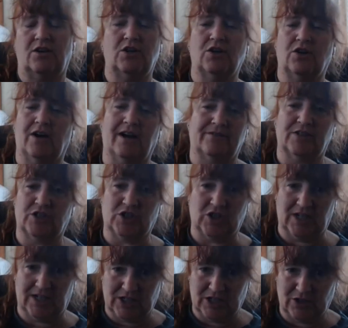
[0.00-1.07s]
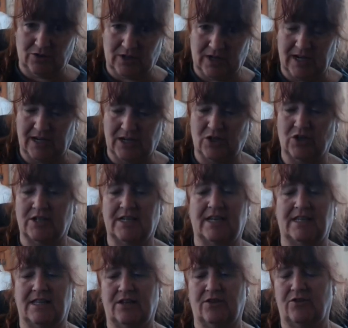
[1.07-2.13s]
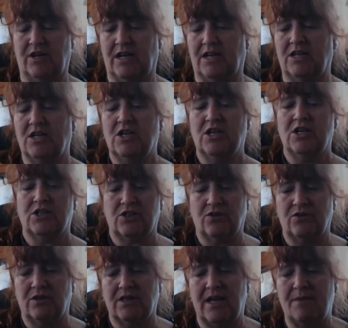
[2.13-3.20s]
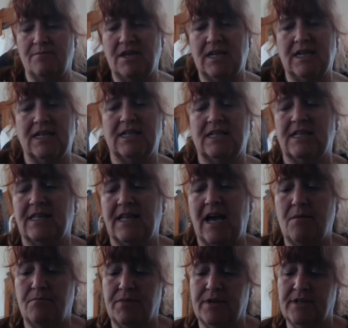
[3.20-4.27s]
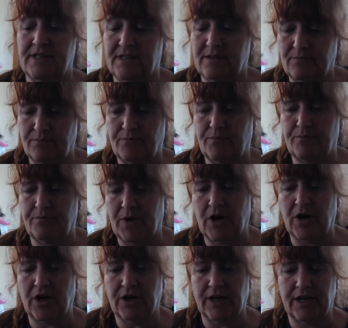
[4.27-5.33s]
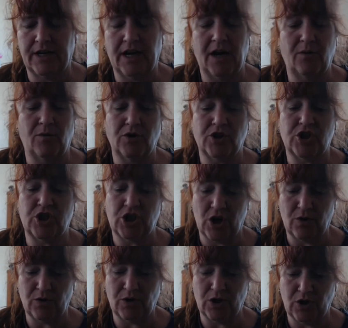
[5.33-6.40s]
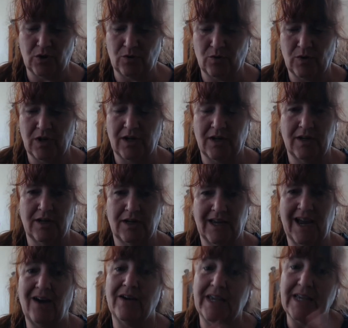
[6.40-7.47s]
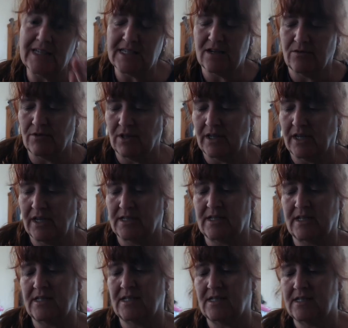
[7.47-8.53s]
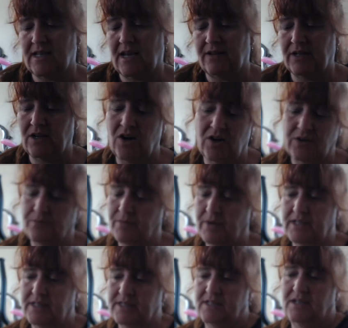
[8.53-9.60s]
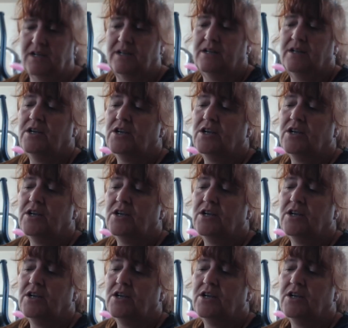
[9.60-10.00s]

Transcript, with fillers: You don't have to stretch it, okay? You're going to take the other end. So let me get to that part and I will show you how easy it really is, because it's sounding hard, but it's not.